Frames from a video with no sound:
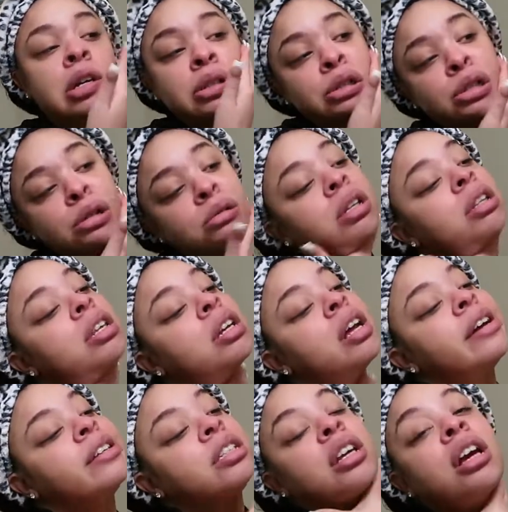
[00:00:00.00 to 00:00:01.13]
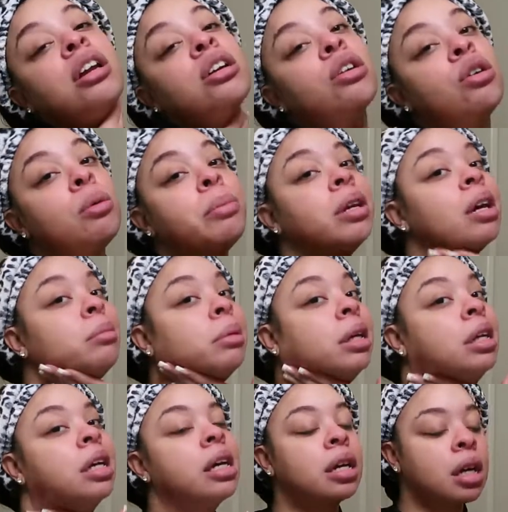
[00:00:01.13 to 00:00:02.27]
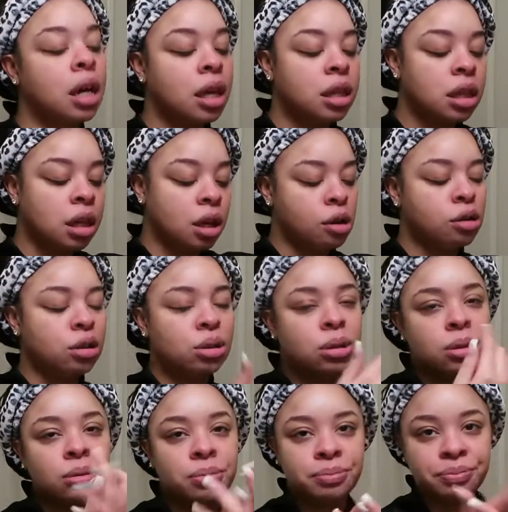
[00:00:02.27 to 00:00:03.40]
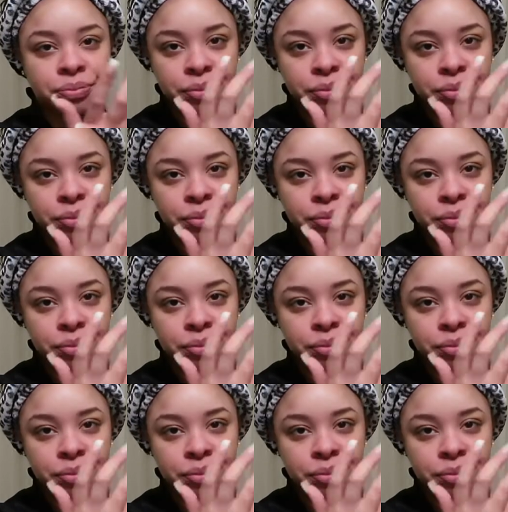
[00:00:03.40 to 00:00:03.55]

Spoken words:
So, and then I just kind of go up and down my neck, and then also